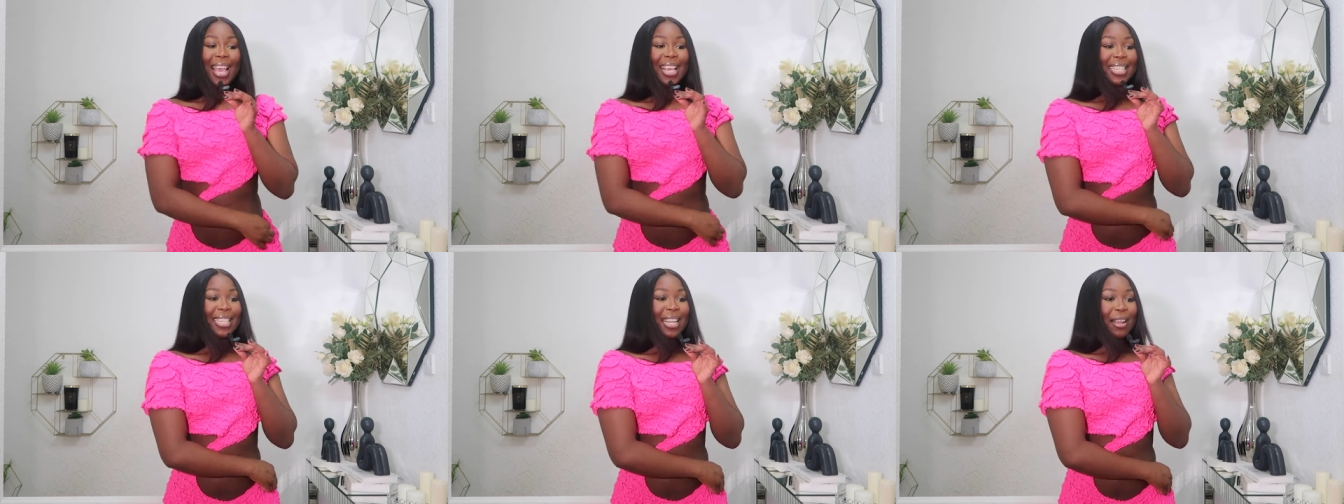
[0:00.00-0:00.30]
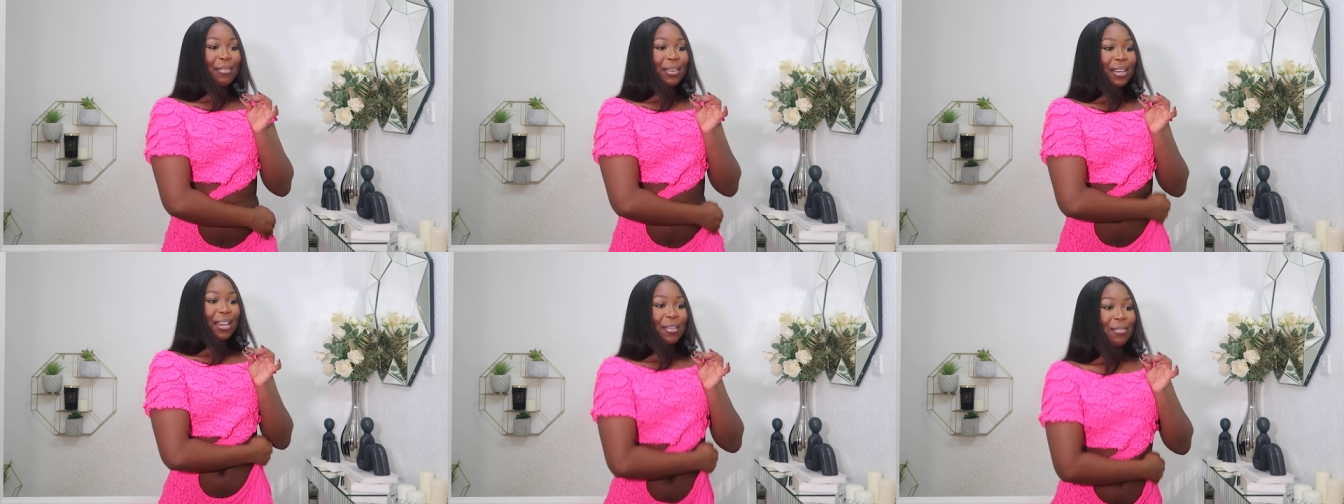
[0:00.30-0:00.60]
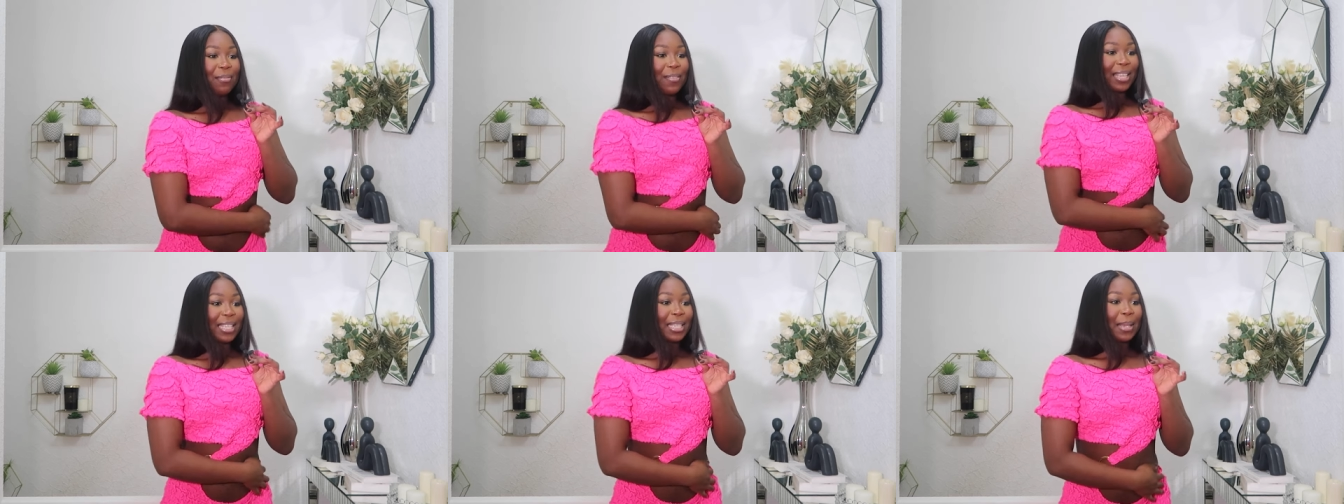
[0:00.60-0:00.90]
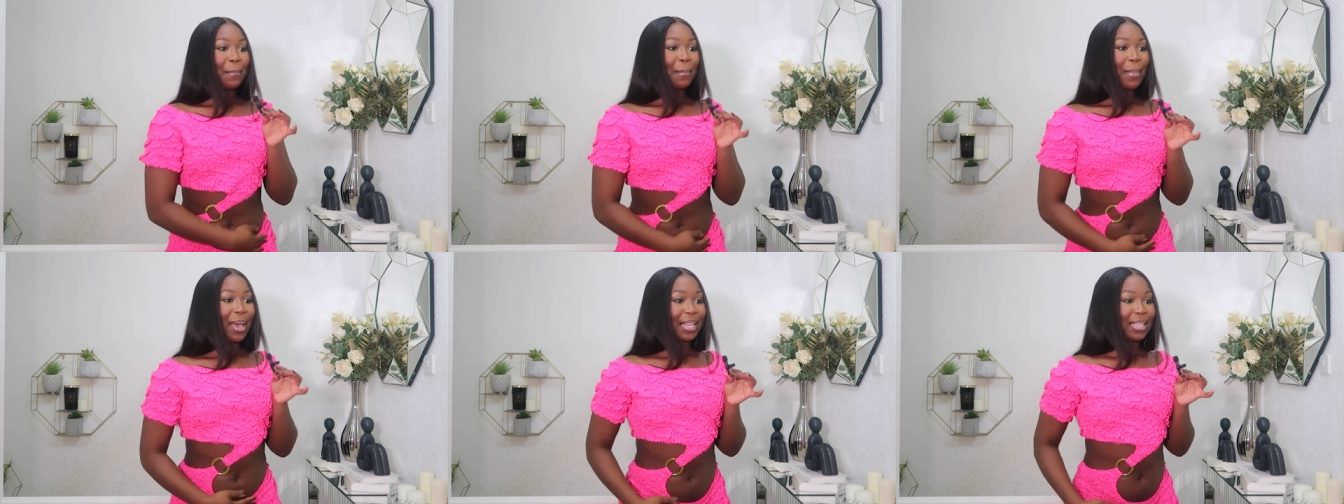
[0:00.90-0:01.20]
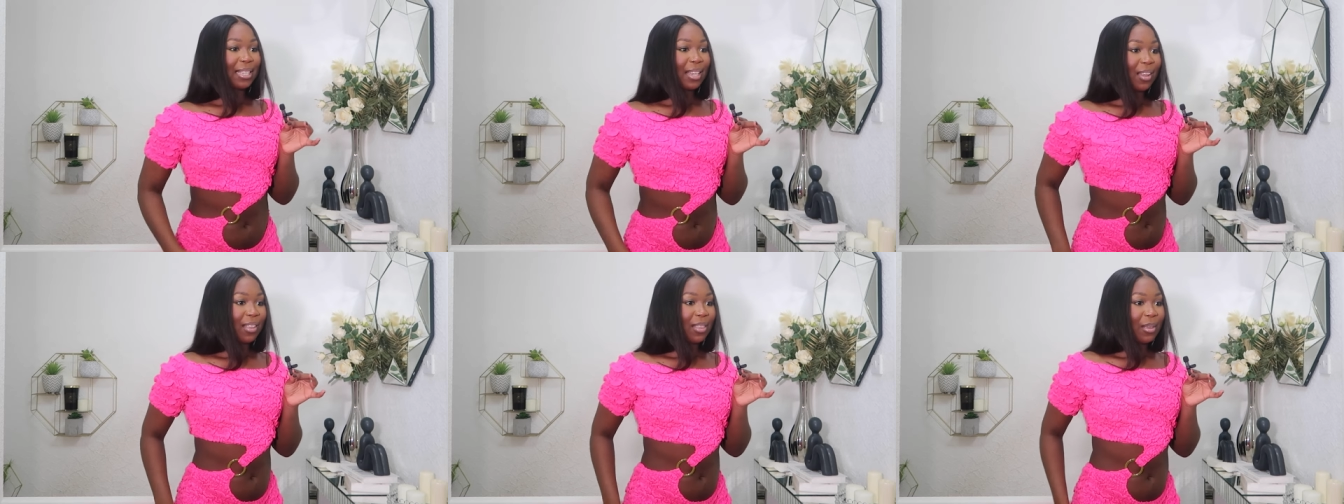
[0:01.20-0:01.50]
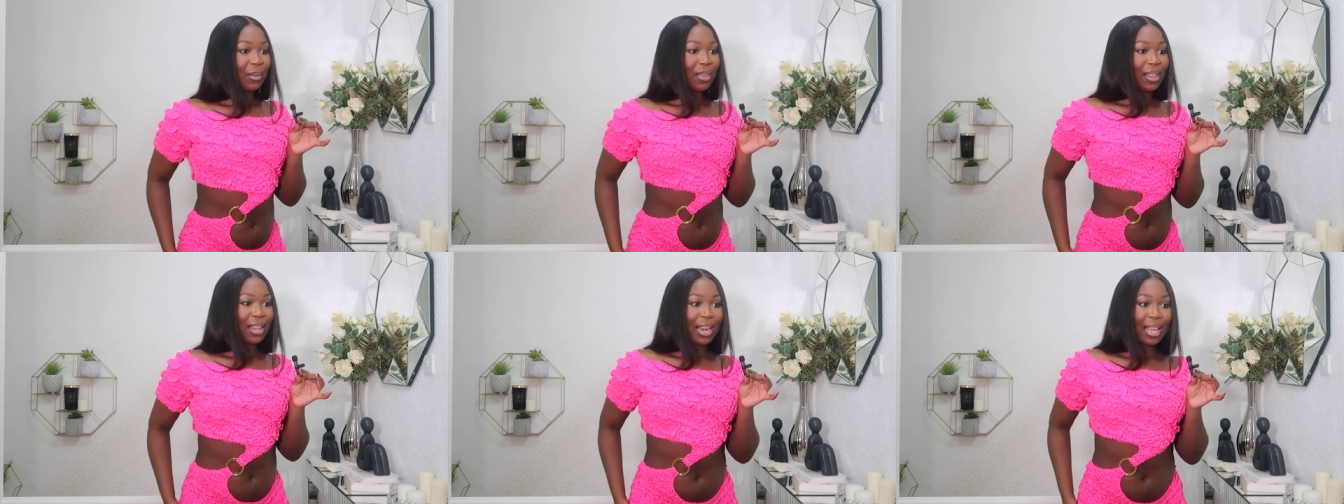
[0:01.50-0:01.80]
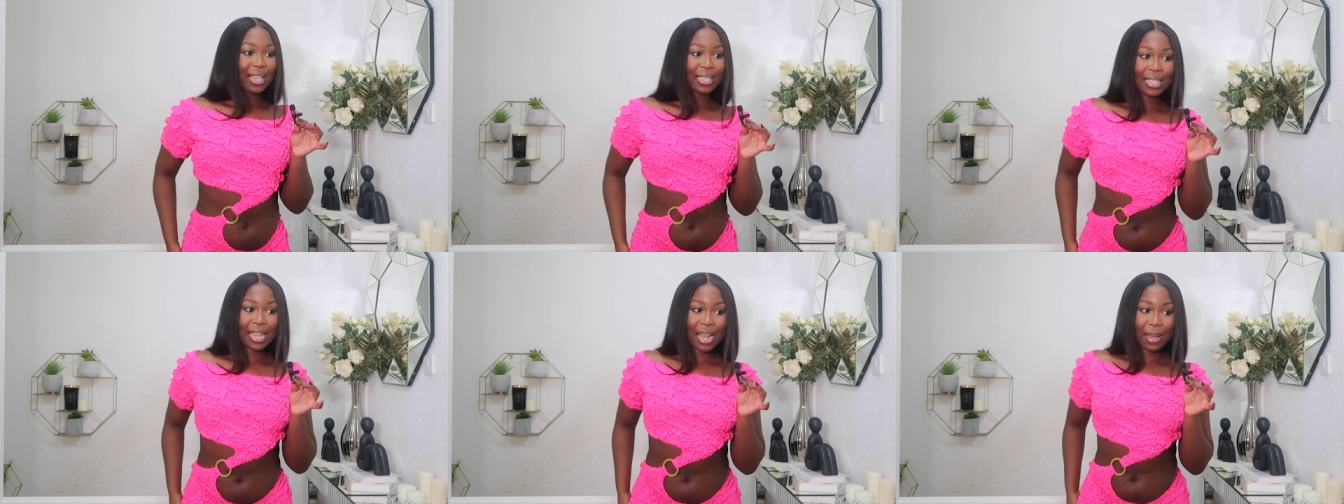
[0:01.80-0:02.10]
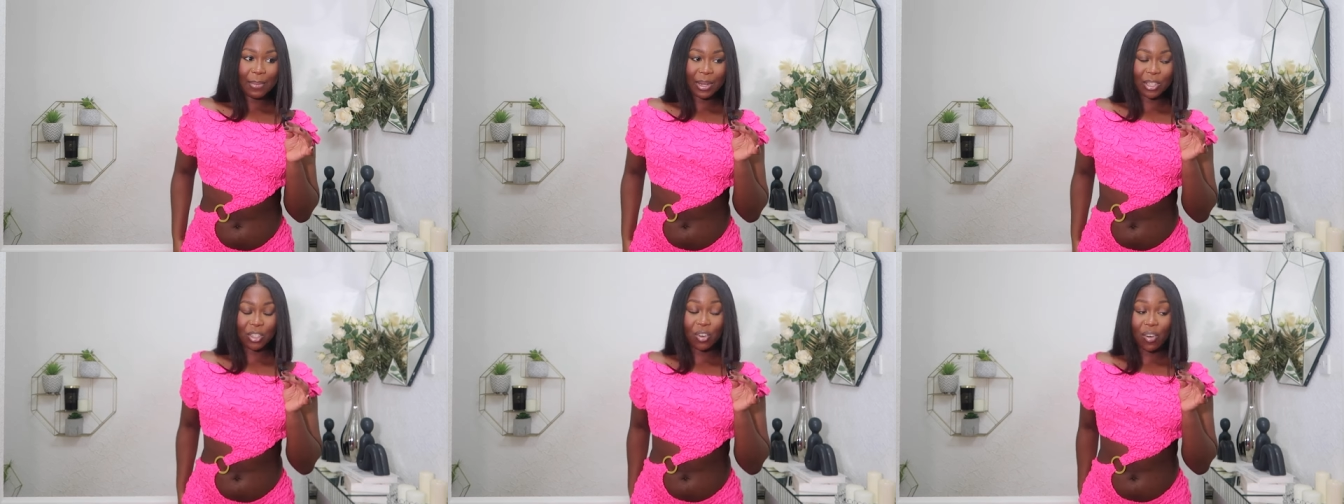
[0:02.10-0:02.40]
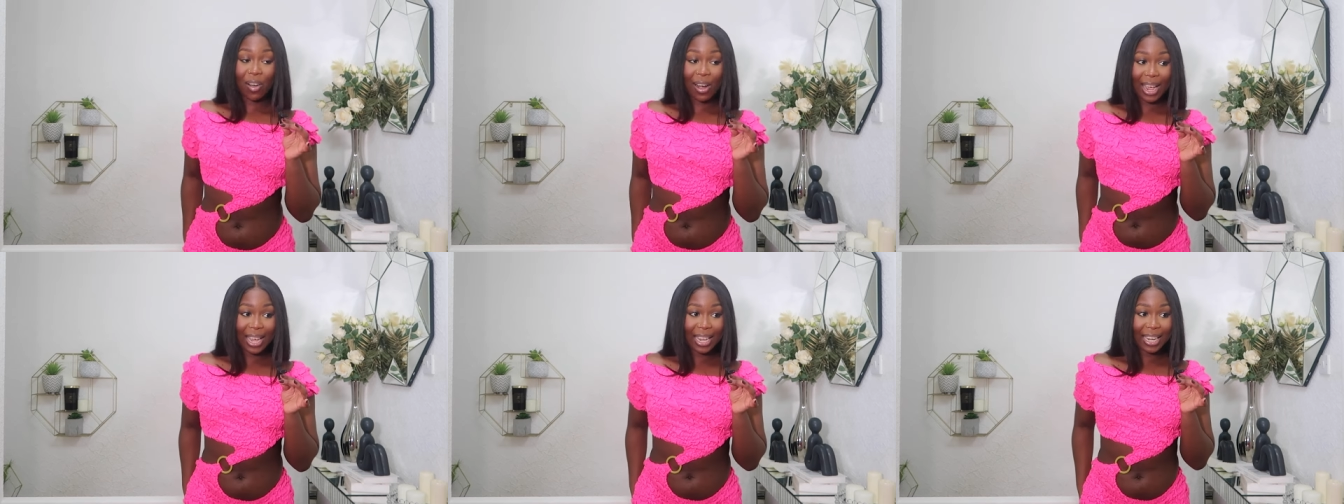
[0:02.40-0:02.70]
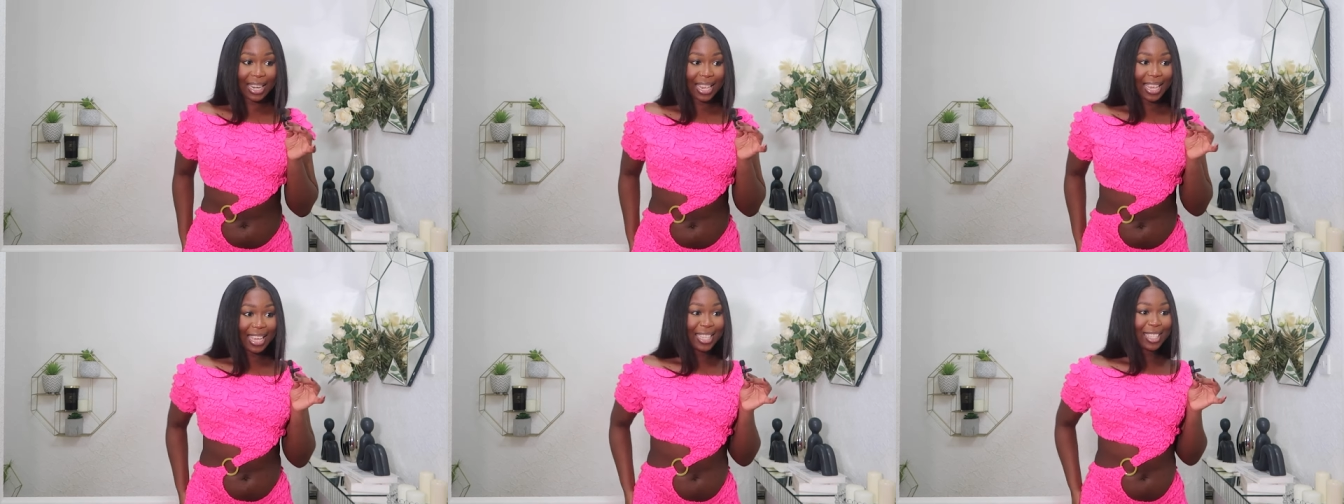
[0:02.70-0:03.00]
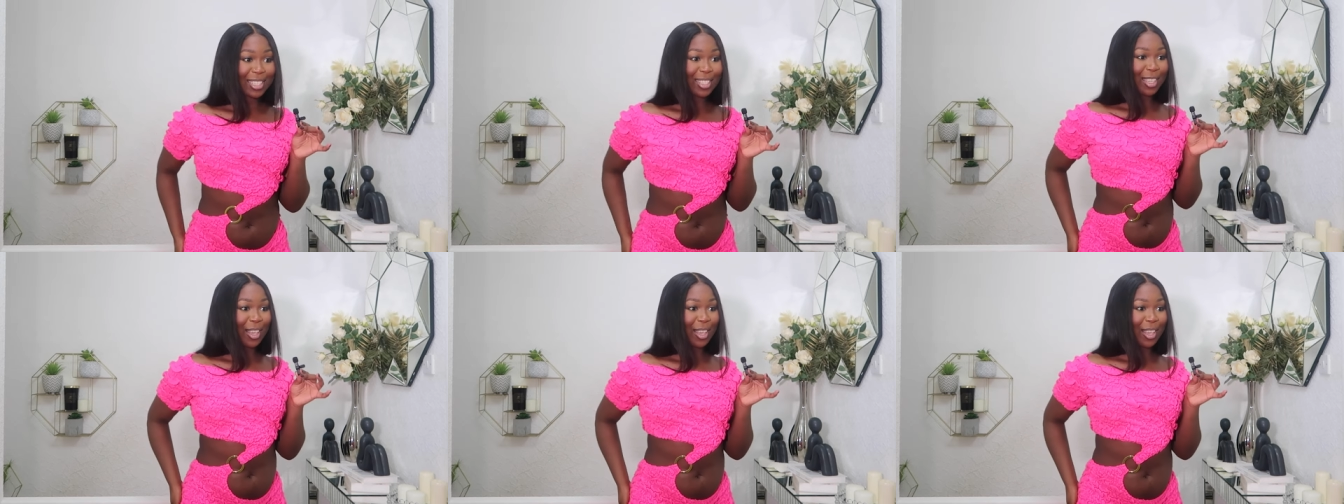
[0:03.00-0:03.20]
it's definitely fitting better than the last time I tried it.